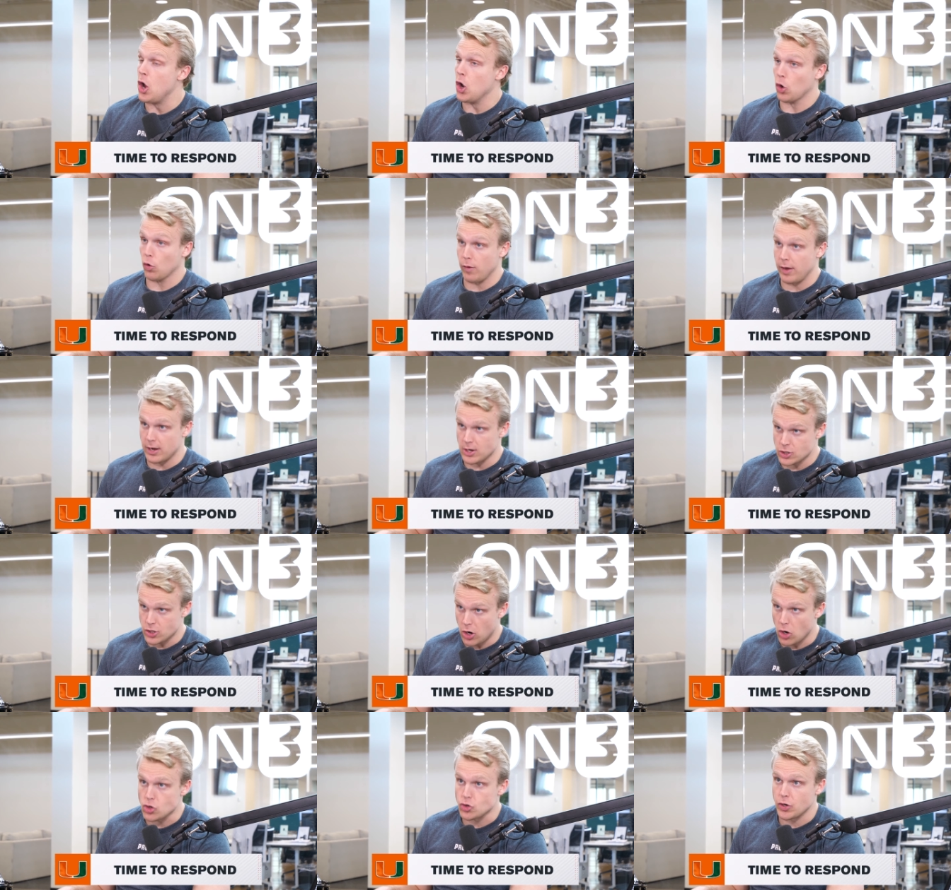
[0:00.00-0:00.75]
greatest
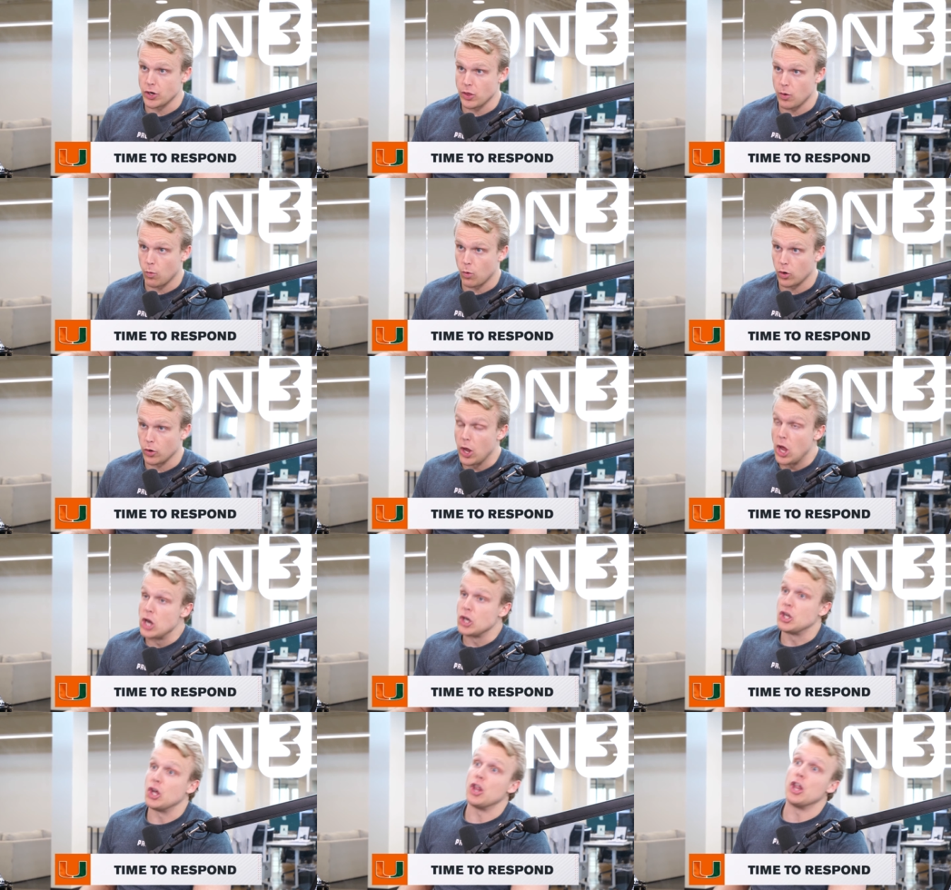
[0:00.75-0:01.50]
country in the world,
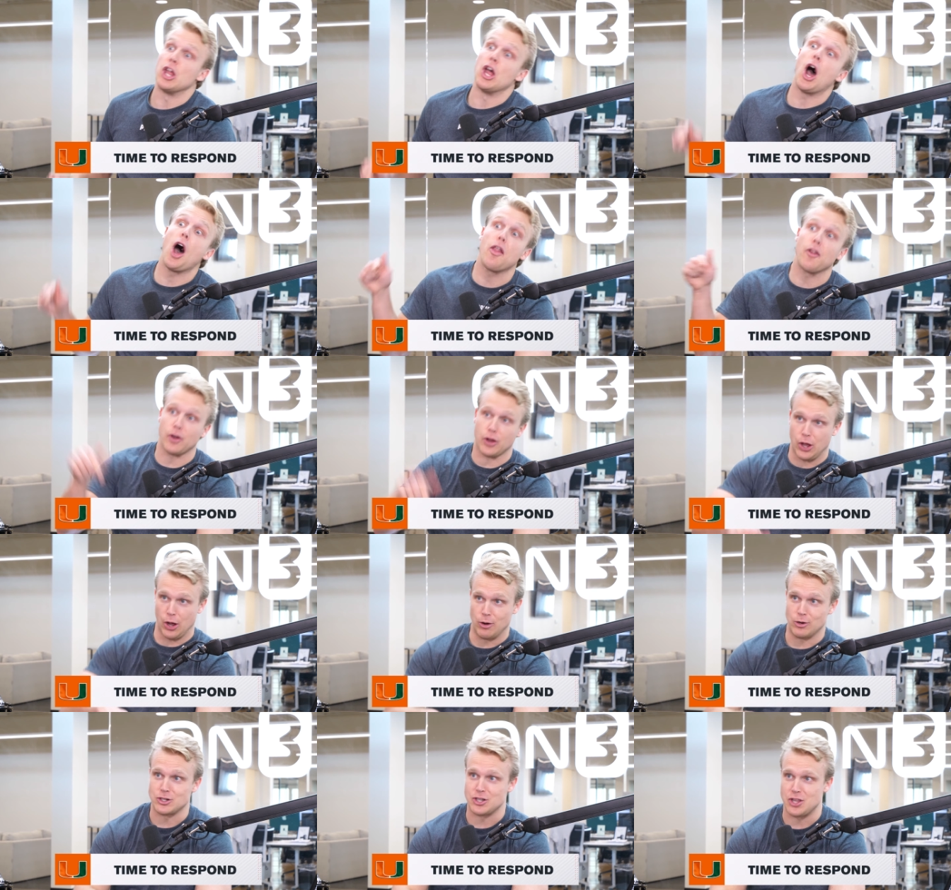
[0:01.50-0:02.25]
to the other
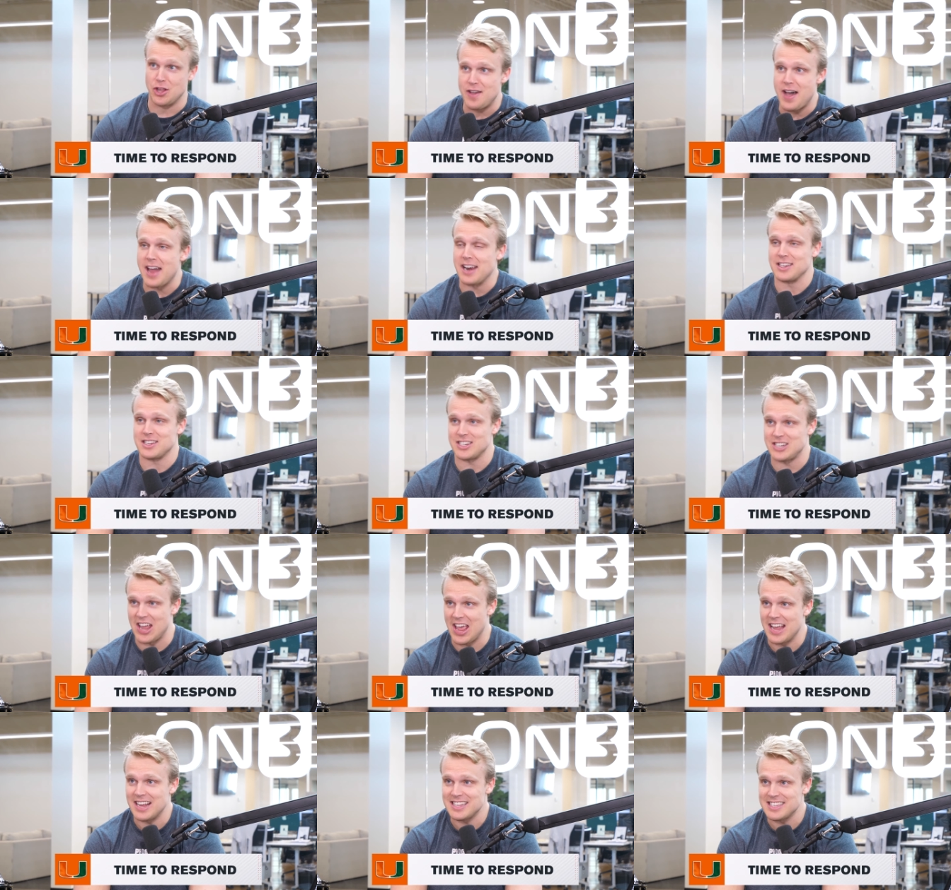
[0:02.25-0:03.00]
coast of the United
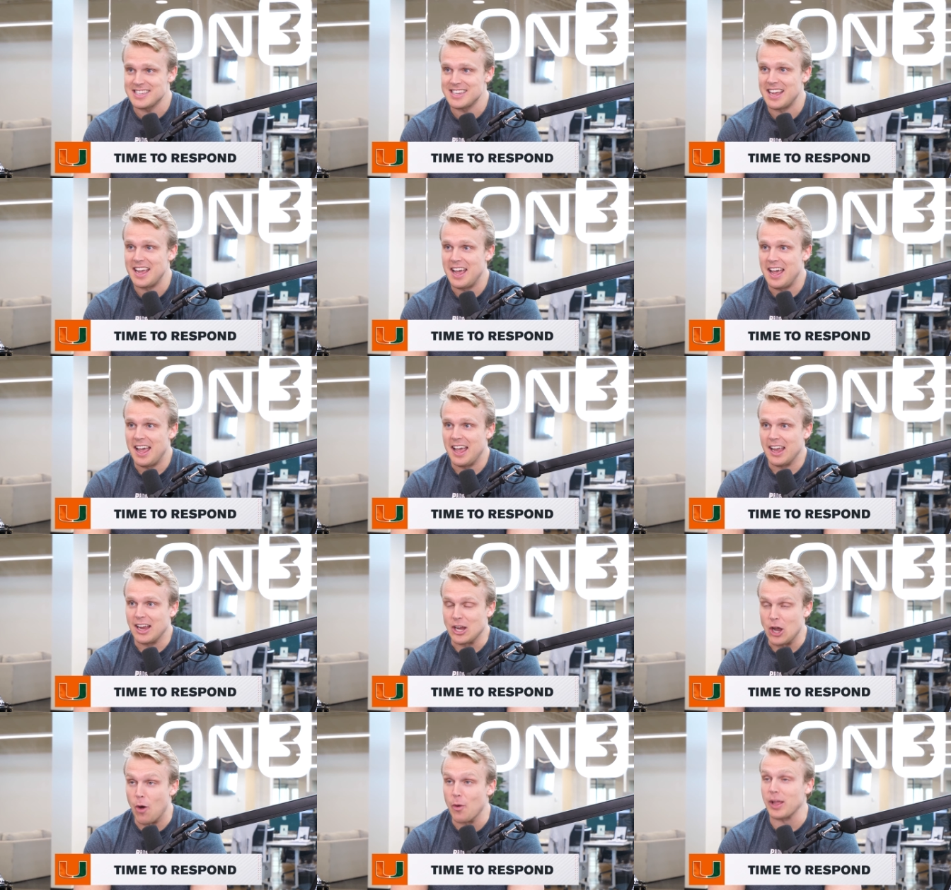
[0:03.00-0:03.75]
States,
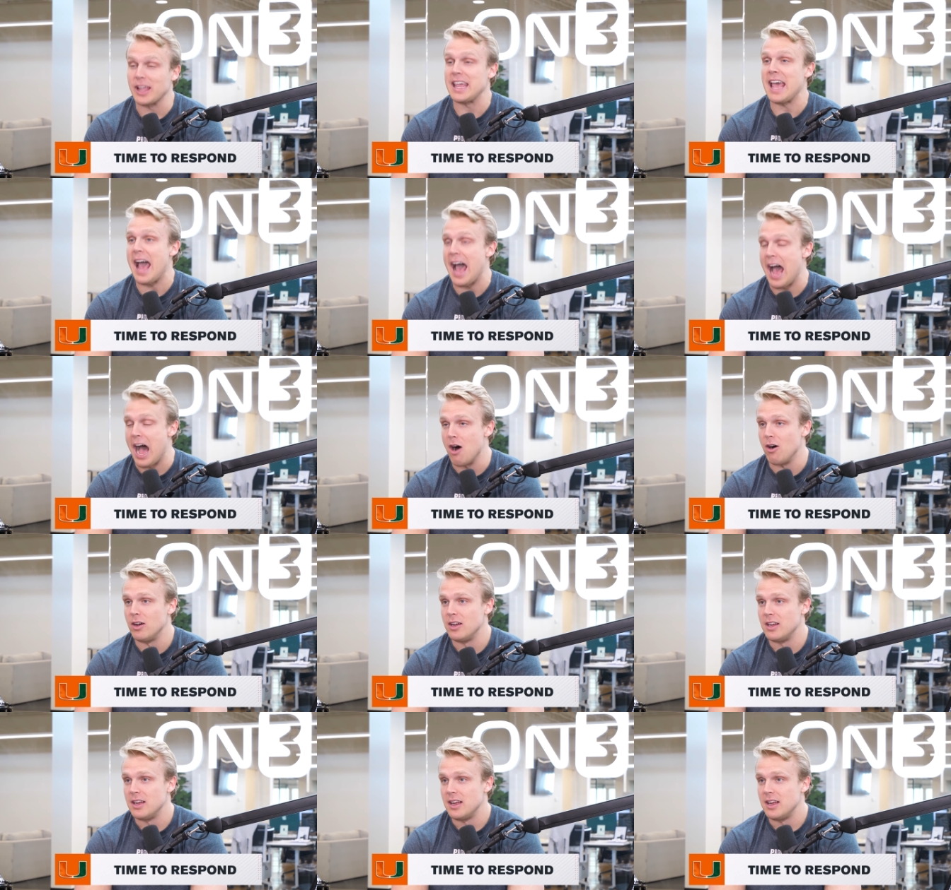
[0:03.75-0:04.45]
go to Cal,